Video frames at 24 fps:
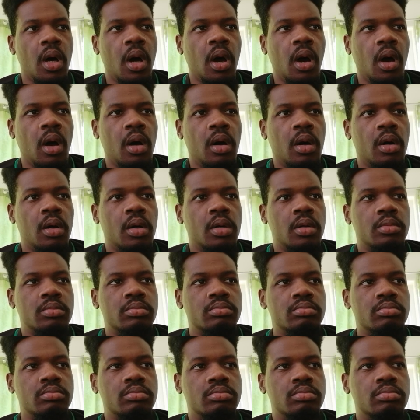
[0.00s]

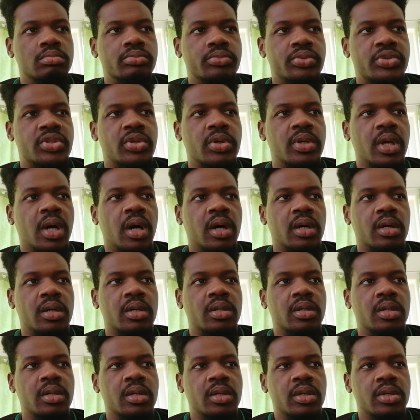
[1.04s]
Um so yeah,
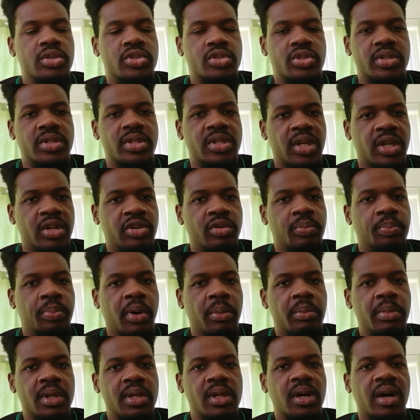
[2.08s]
Czech
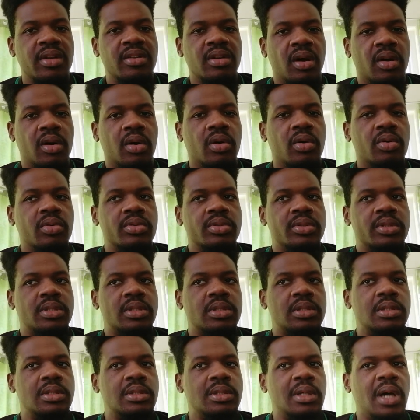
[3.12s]
Republic got
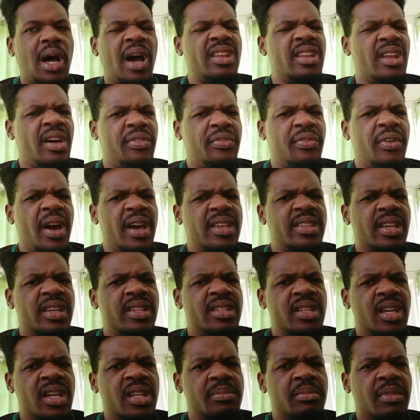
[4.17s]
out, and the fight
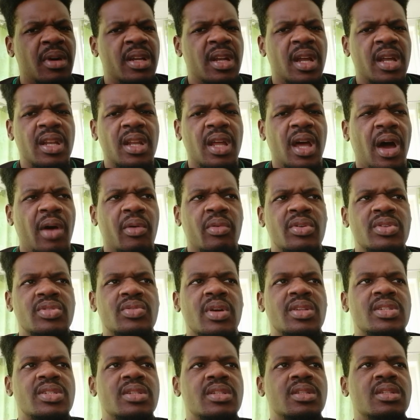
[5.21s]
at the end, man. I, I
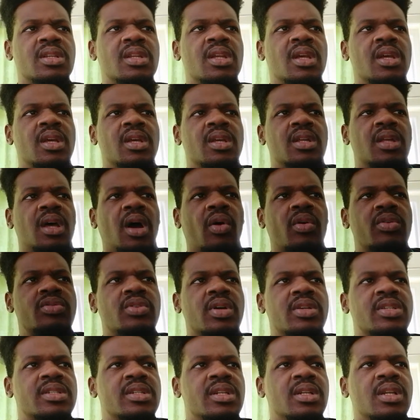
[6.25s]
was watching, I
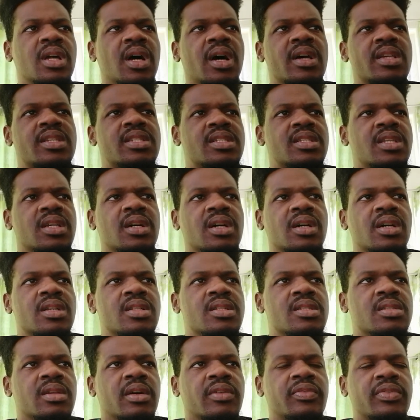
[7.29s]
was watching the last
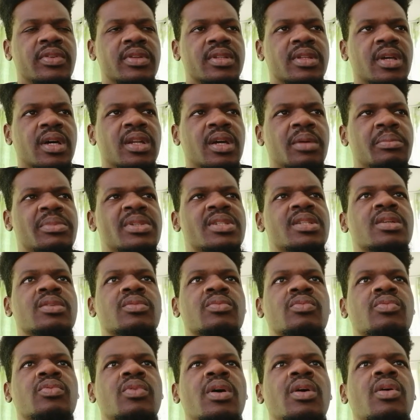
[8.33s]
seconds of it, and I'm
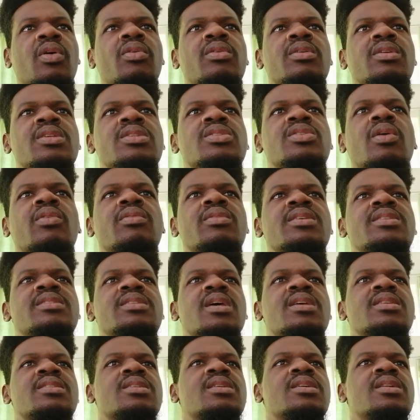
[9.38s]
saying, how is how
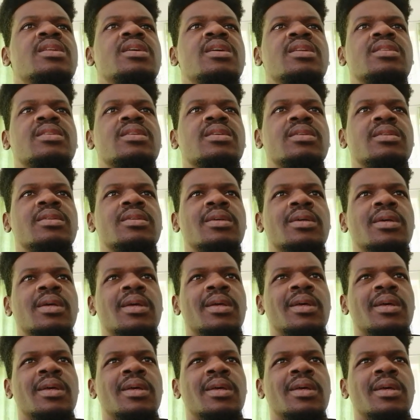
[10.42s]
this escalated?